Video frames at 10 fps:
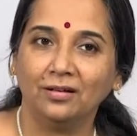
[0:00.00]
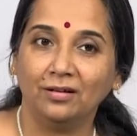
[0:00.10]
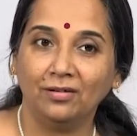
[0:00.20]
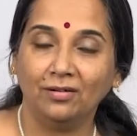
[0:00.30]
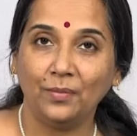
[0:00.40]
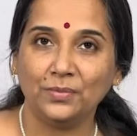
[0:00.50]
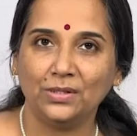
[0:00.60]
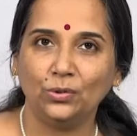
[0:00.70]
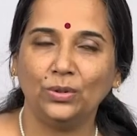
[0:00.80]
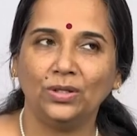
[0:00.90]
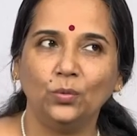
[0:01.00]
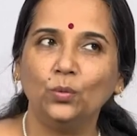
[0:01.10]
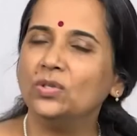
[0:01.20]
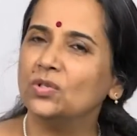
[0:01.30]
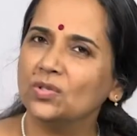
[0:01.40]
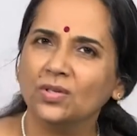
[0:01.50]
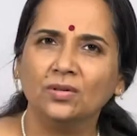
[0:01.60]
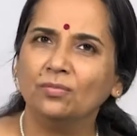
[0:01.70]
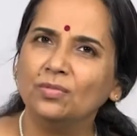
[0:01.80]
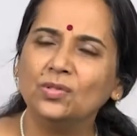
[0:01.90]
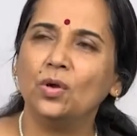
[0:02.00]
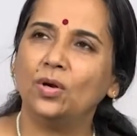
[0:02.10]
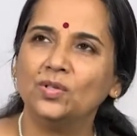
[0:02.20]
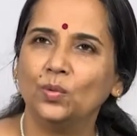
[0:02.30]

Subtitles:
Hamsadhwani, which is not